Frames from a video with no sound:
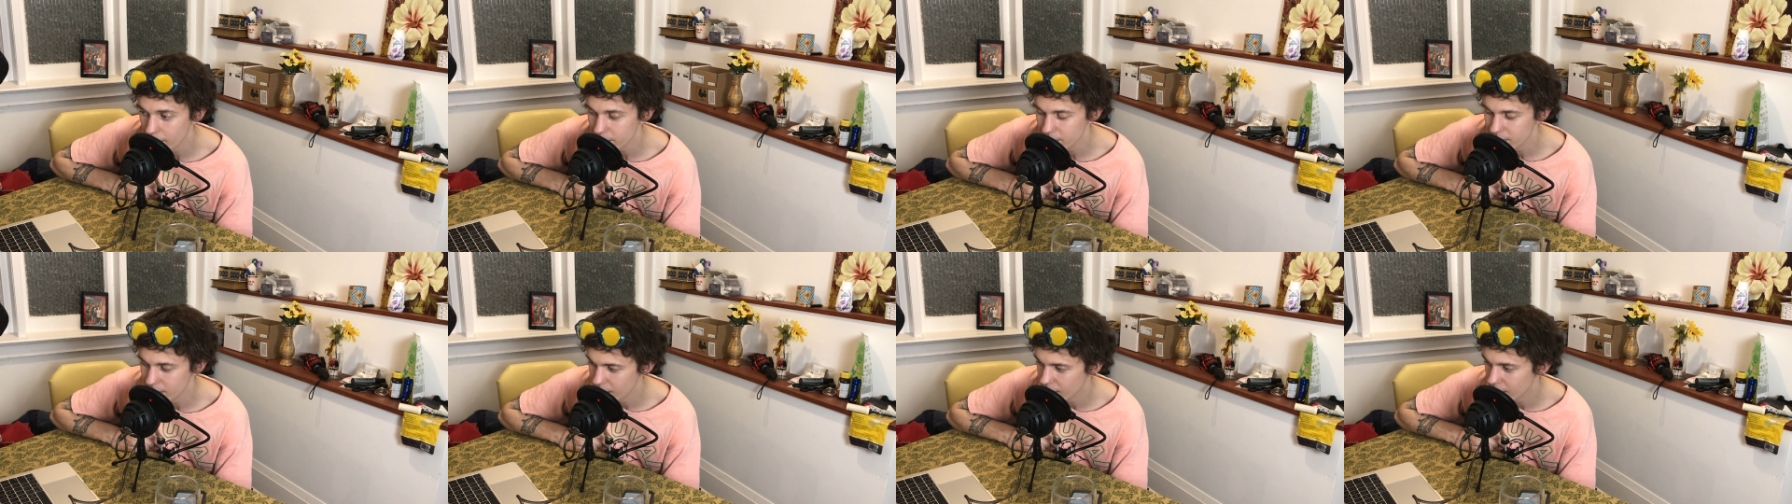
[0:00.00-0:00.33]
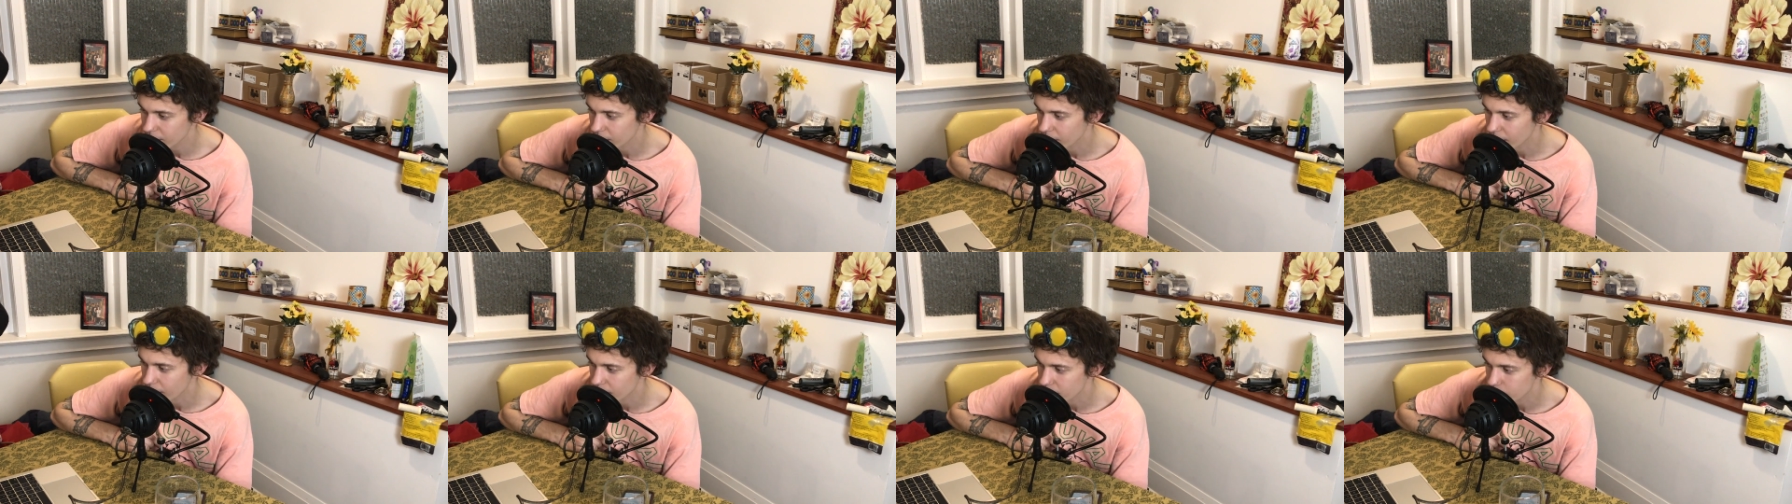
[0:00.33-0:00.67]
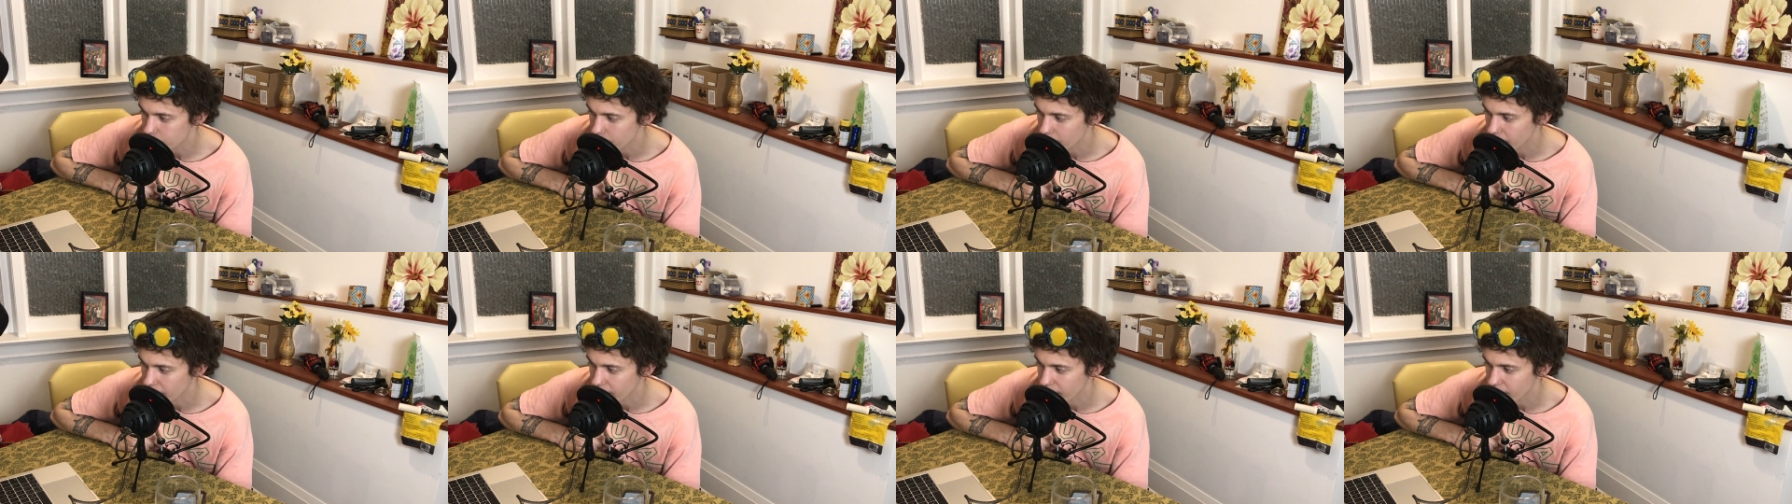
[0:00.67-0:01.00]
I'm singing a lot in
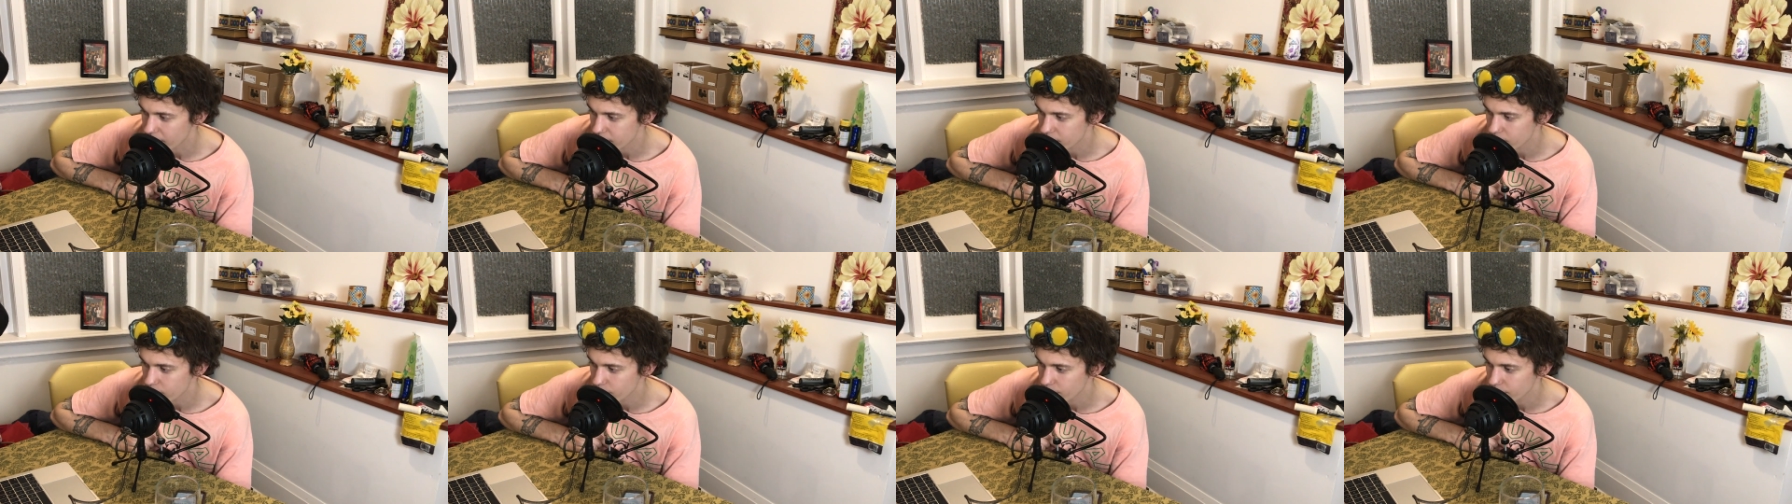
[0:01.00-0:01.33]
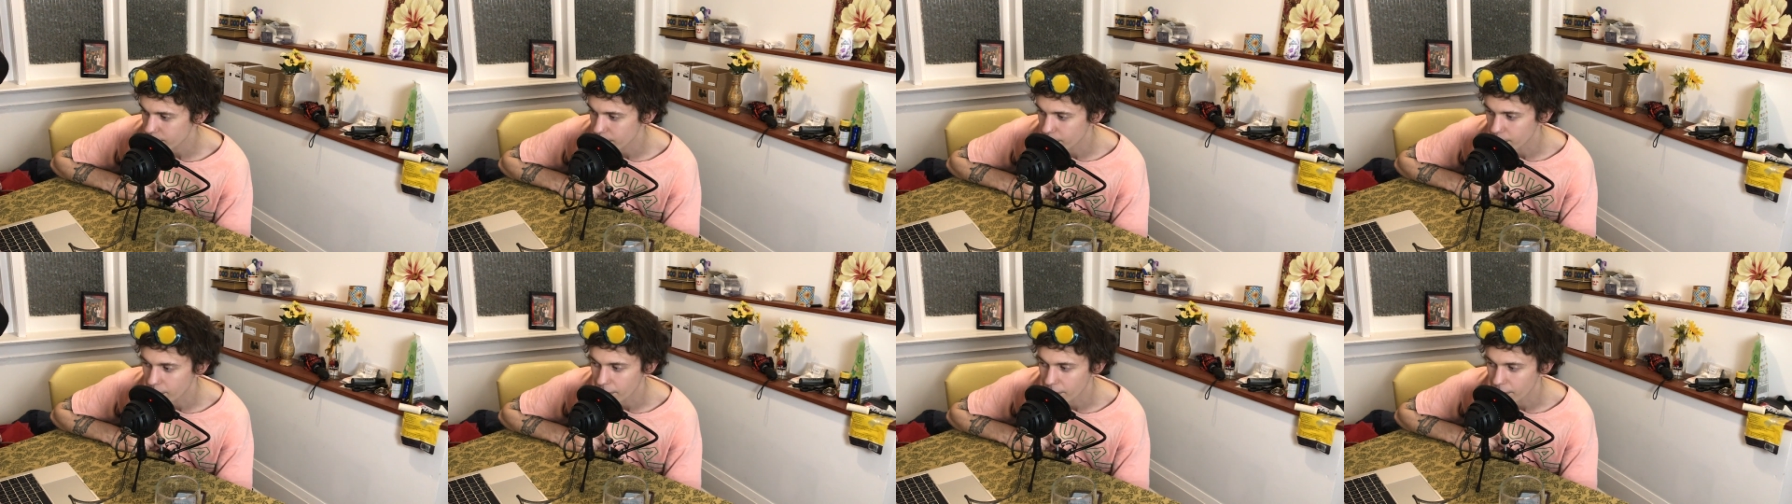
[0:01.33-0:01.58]
this podcast. It's really